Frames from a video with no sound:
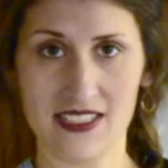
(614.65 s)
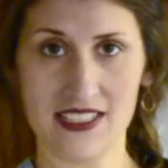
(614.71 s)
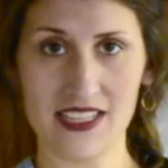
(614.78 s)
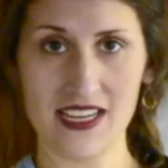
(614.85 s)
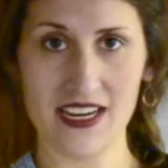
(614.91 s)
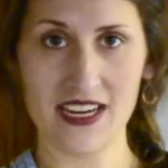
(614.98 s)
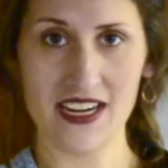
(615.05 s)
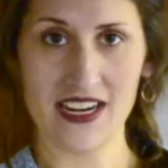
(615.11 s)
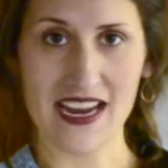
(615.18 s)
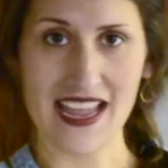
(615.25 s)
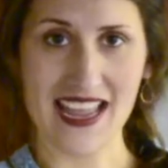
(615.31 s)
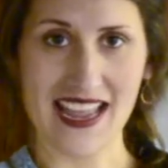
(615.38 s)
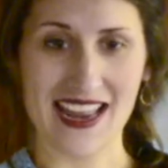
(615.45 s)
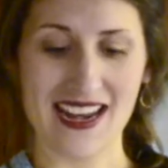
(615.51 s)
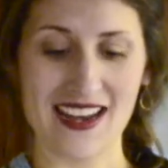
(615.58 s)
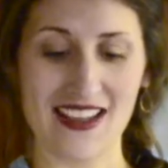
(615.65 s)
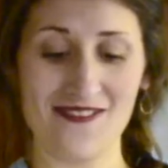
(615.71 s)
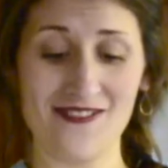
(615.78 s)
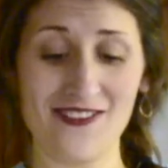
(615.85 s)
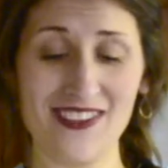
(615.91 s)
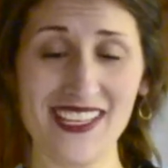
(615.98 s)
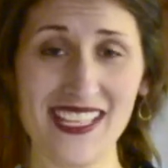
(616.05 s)
here and
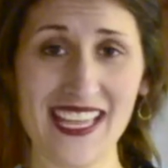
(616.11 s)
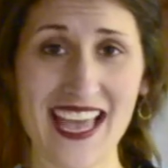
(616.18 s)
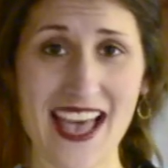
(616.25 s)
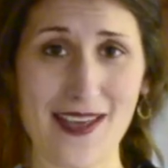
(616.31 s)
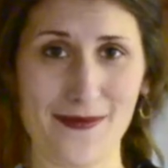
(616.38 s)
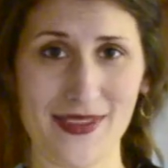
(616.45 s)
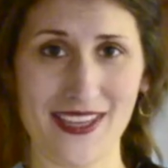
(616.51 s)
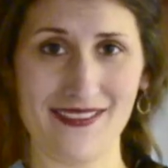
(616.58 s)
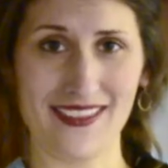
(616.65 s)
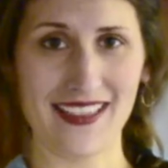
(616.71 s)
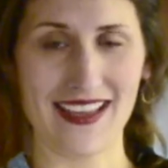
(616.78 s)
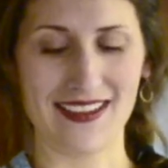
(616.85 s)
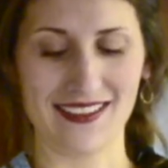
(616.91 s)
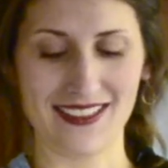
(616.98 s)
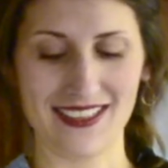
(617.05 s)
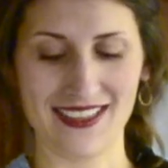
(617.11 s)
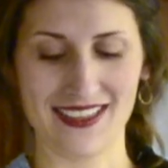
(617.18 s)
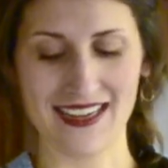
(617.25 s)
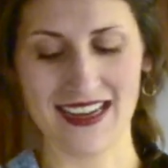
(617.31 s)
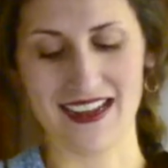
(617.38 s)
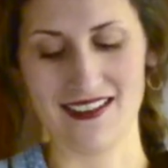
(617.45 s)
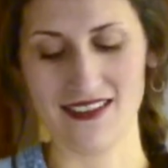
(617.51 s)
I'm really happy with how it
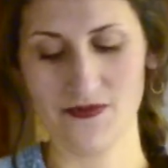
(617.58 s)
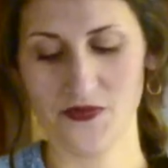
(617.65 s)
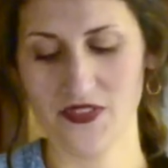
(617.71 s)
turned out.